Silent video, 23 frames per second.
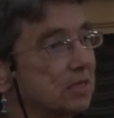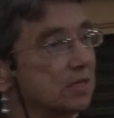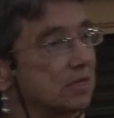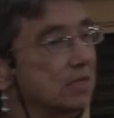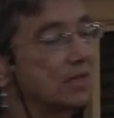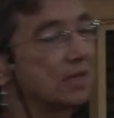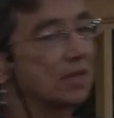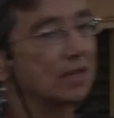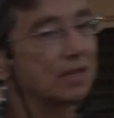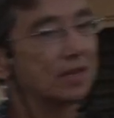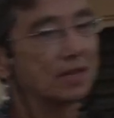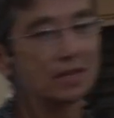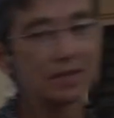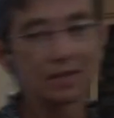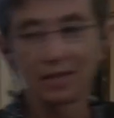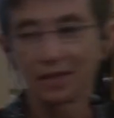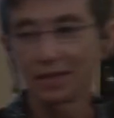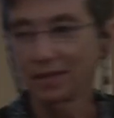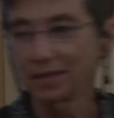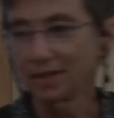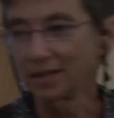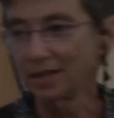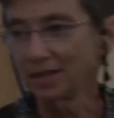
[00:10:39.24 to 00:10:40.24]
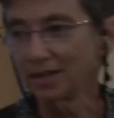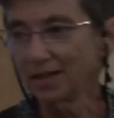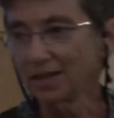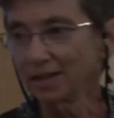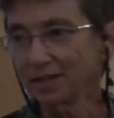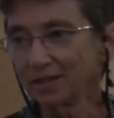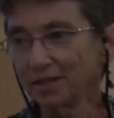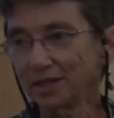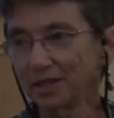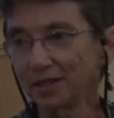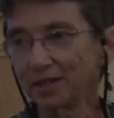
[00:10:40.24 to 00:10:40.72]
and
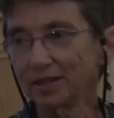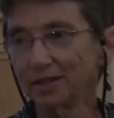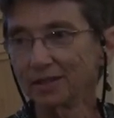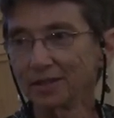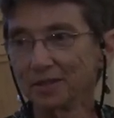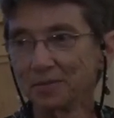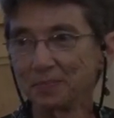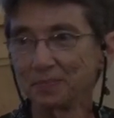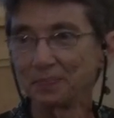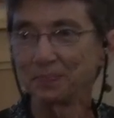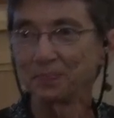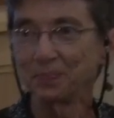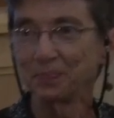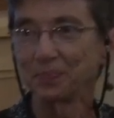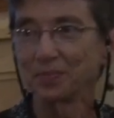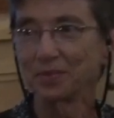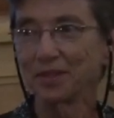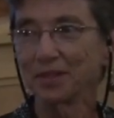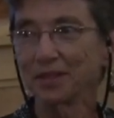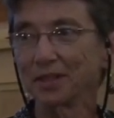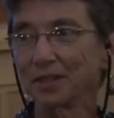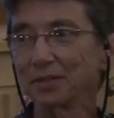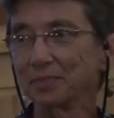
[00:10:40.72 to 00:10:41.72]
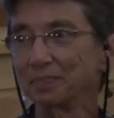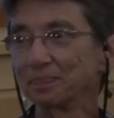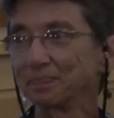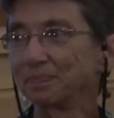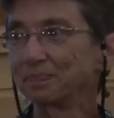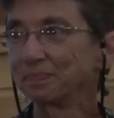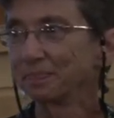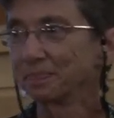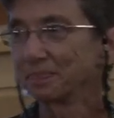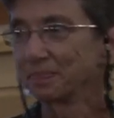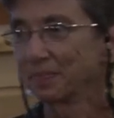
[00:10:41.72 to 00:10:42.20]
on and on. Um,
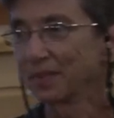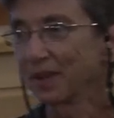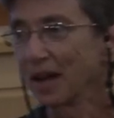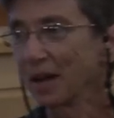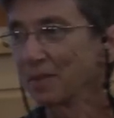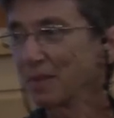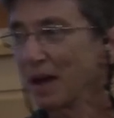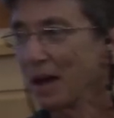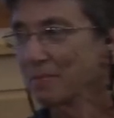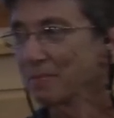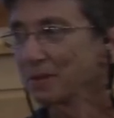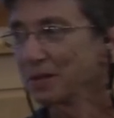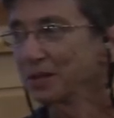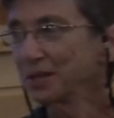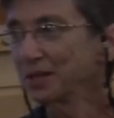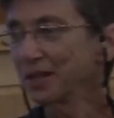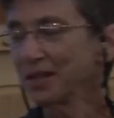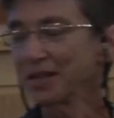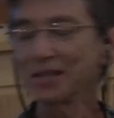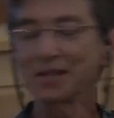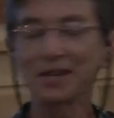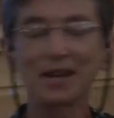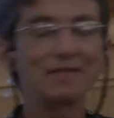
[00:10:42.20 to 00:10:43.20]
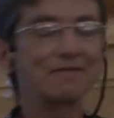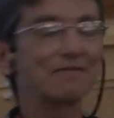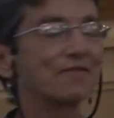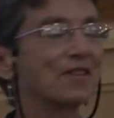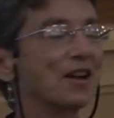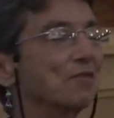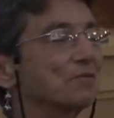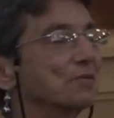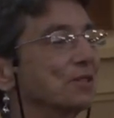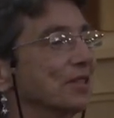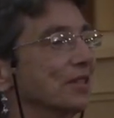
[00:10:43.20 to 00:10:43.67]
I'm happy to say that I've
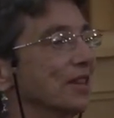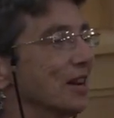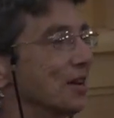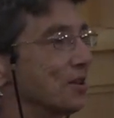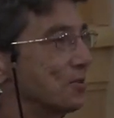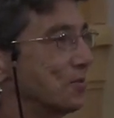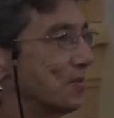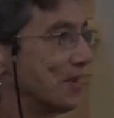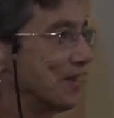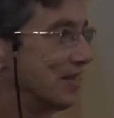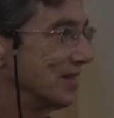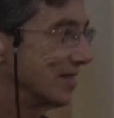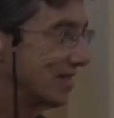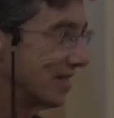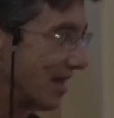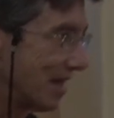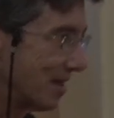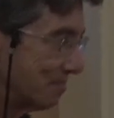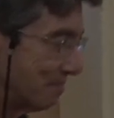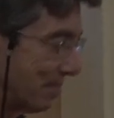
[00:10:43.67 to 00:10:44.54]
found it not quite that